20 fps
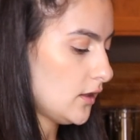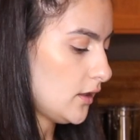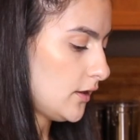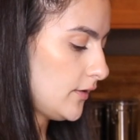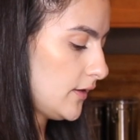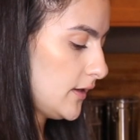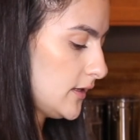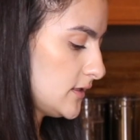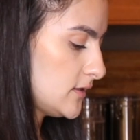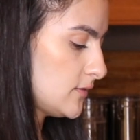
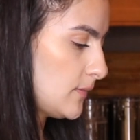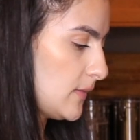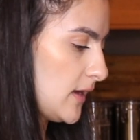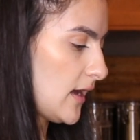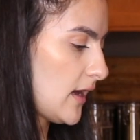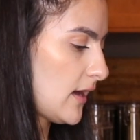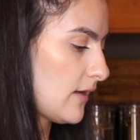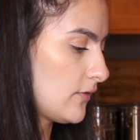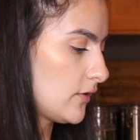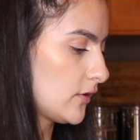Alright, so we
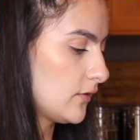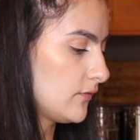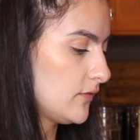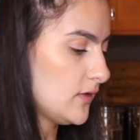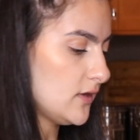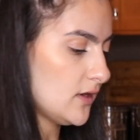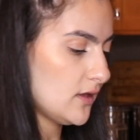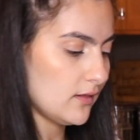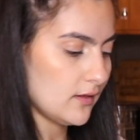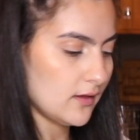have our
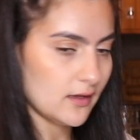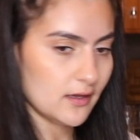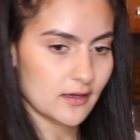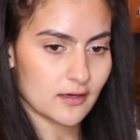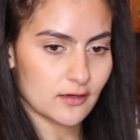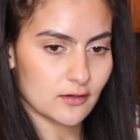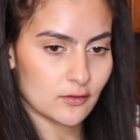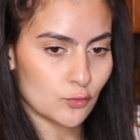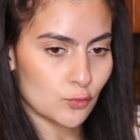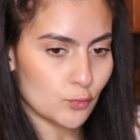vanilla
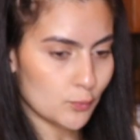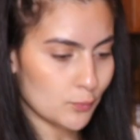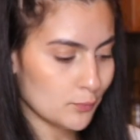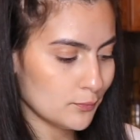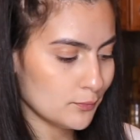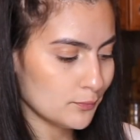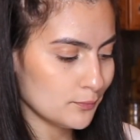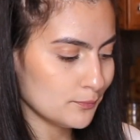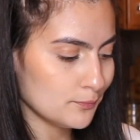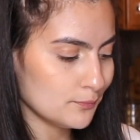in
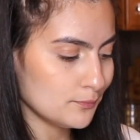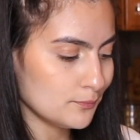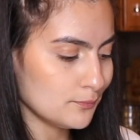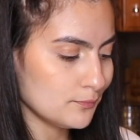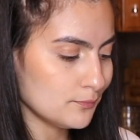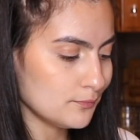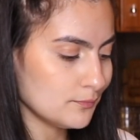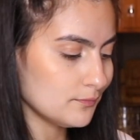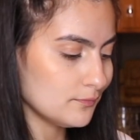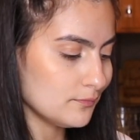
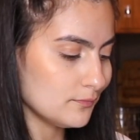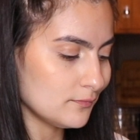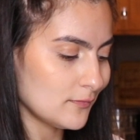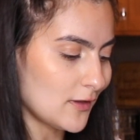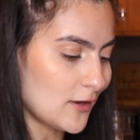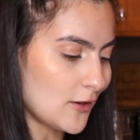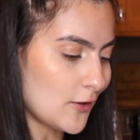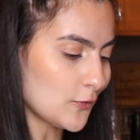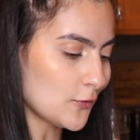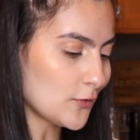
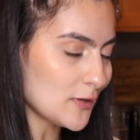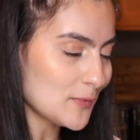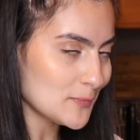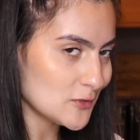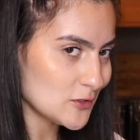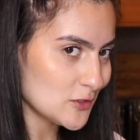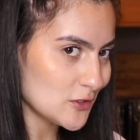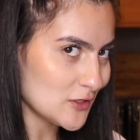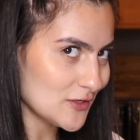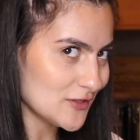and our cream
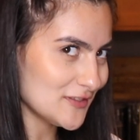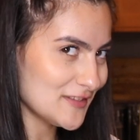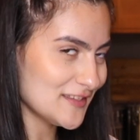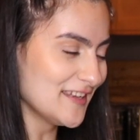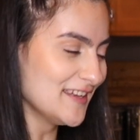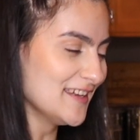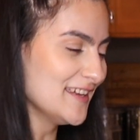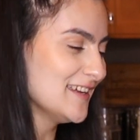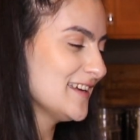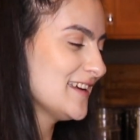cheese.
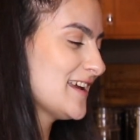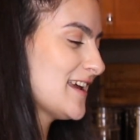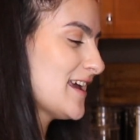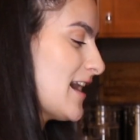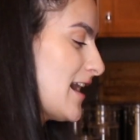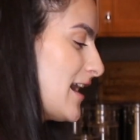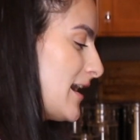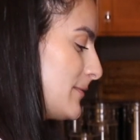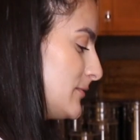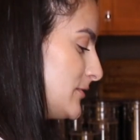
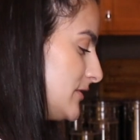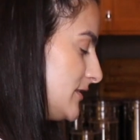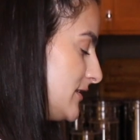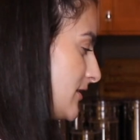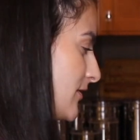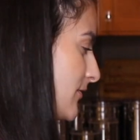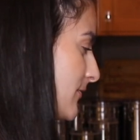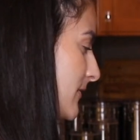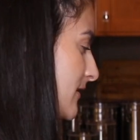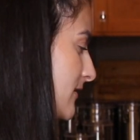I'm just
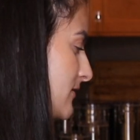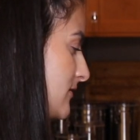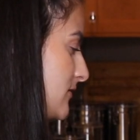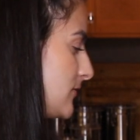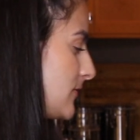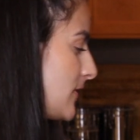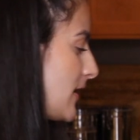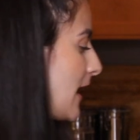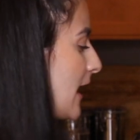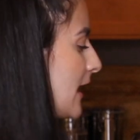going
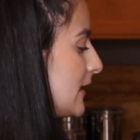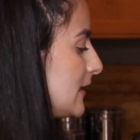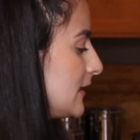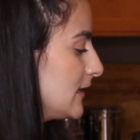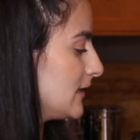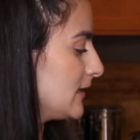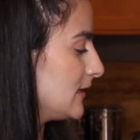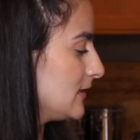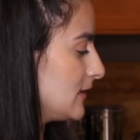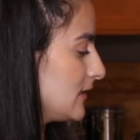to add
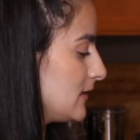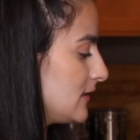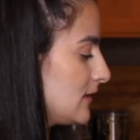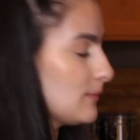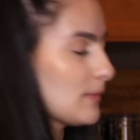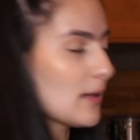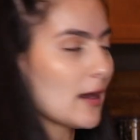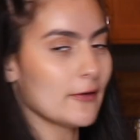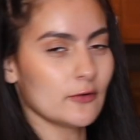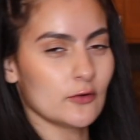in the
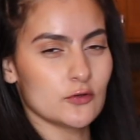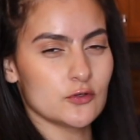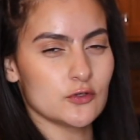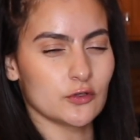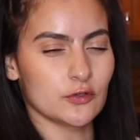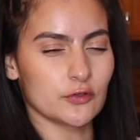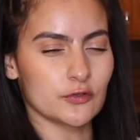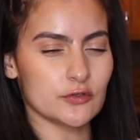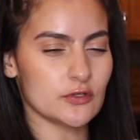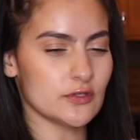powdered
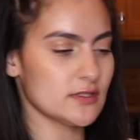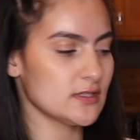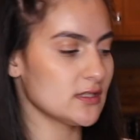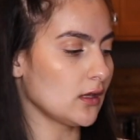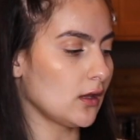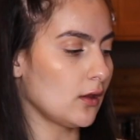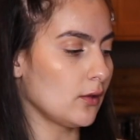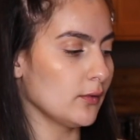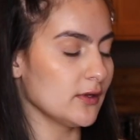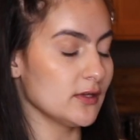sugar just
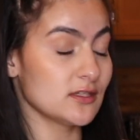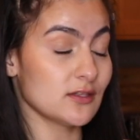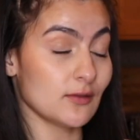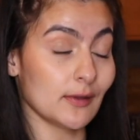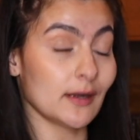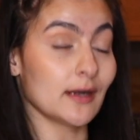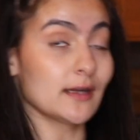slowly so that